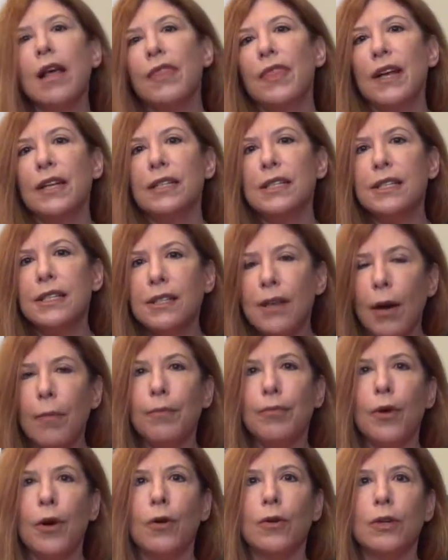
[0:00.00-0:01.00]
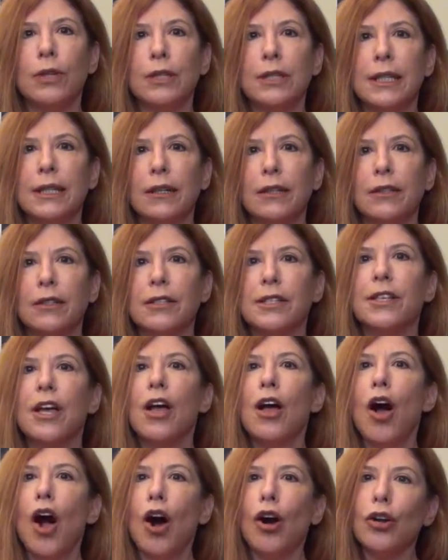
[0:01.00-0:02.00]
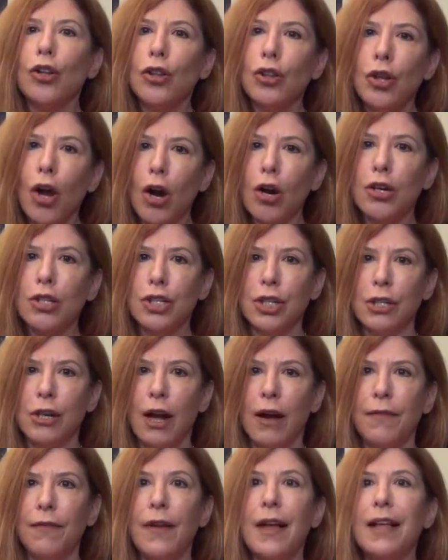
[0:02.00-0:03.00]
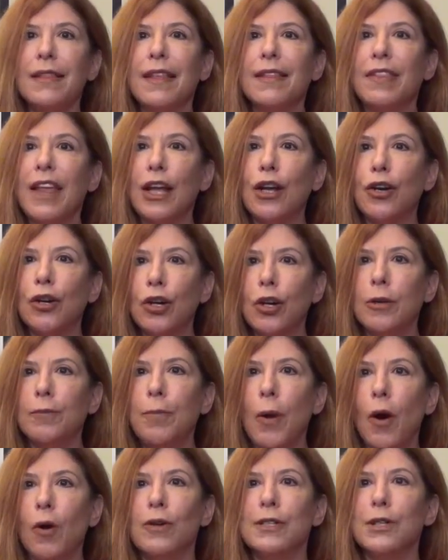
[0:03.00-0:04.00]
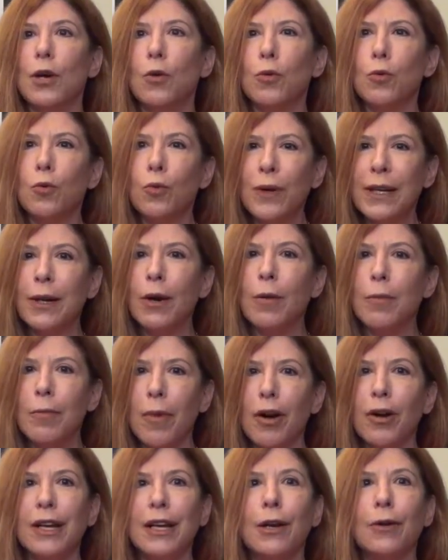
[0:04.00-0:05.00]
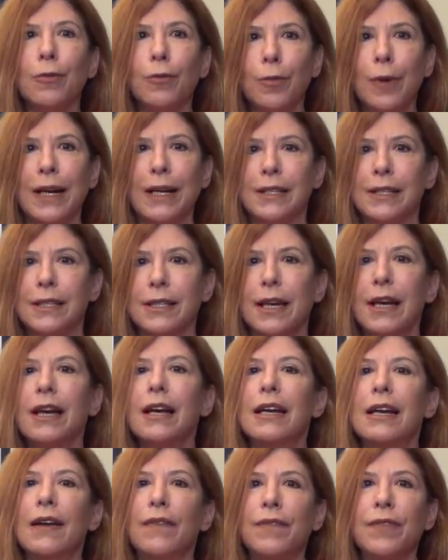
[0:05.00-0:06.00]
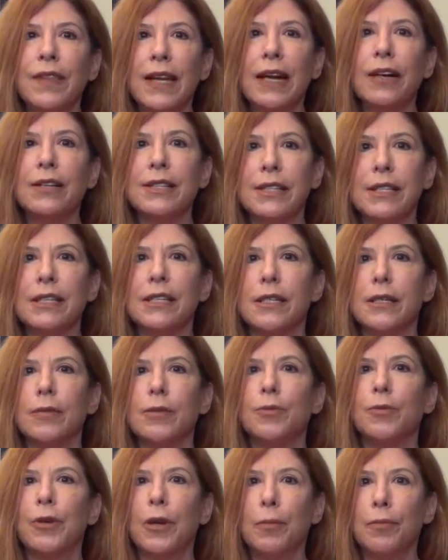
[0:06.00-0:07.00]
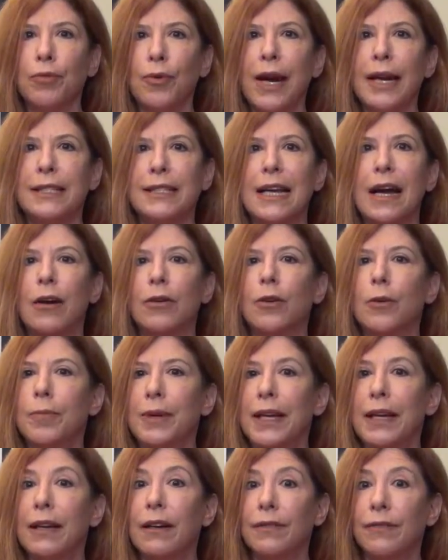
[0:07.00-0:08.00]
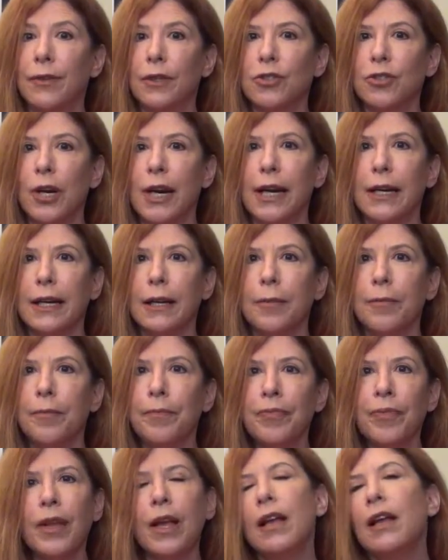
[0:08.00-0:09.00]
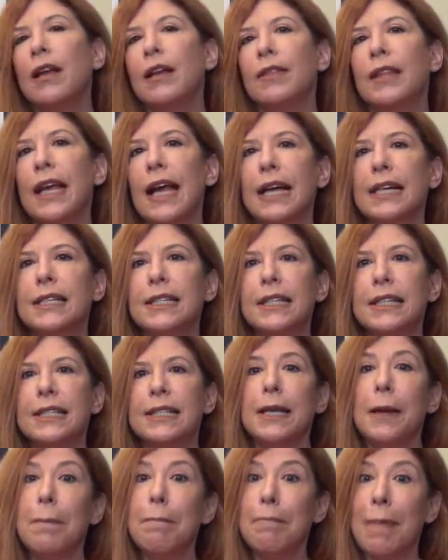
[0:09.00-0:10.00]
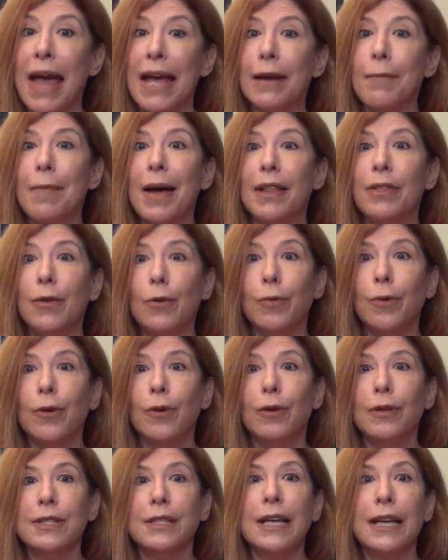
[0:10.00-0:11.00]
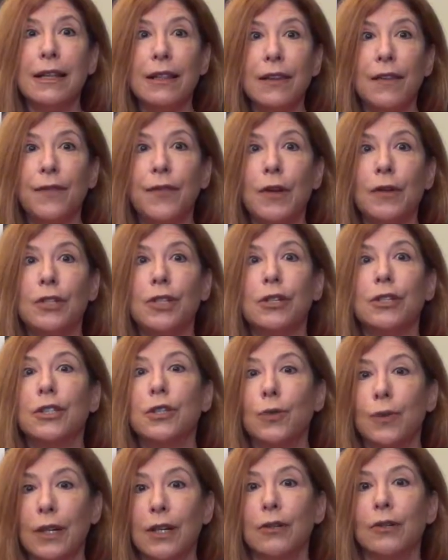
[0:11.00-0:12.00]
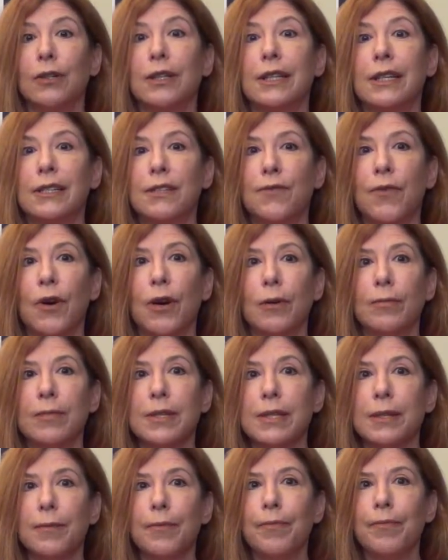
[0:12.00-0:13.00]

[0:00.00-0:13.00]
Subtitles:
that some broker-dealers are large enough that they could pose a real market risk if their systems were to break down or be infiltrated. The SEC may amend the rules in the future to include these firms.